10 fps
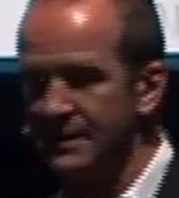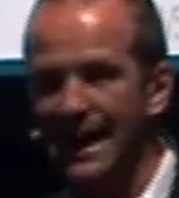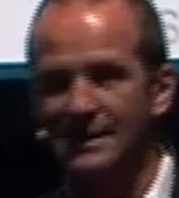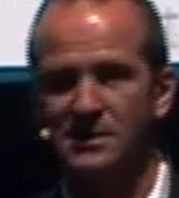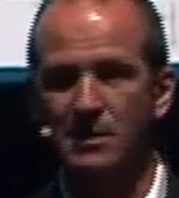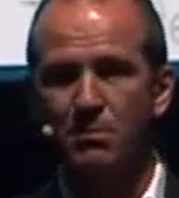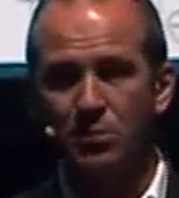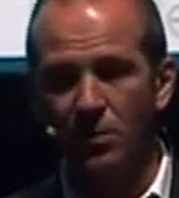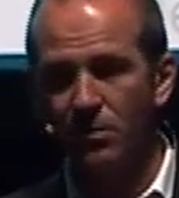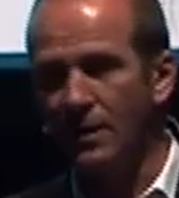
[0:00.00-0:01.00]
is actually a
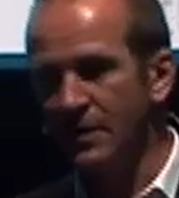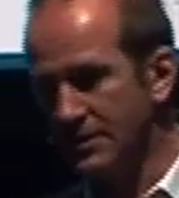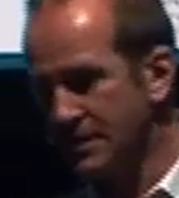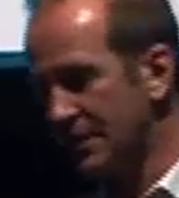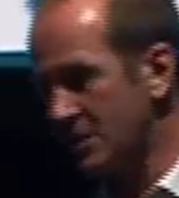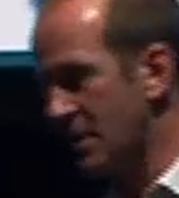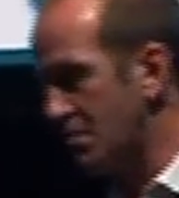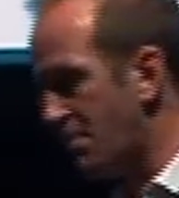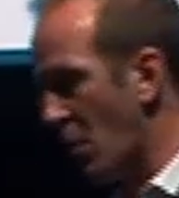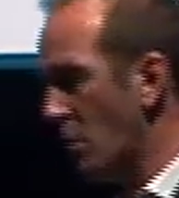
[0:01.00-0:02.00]
pro this is actually
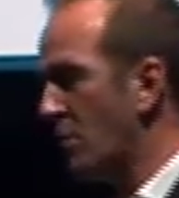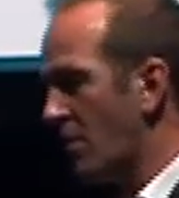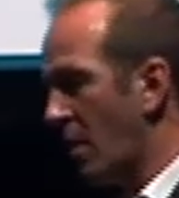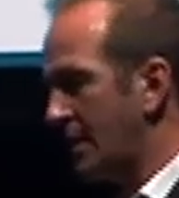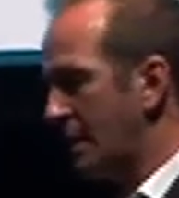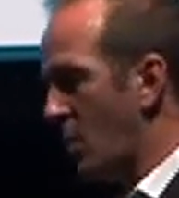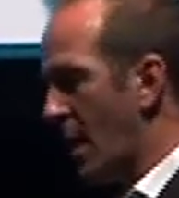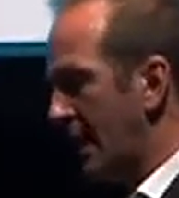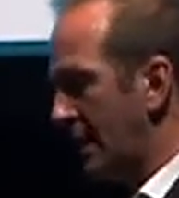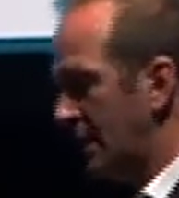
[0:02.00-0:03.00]
a bona fide way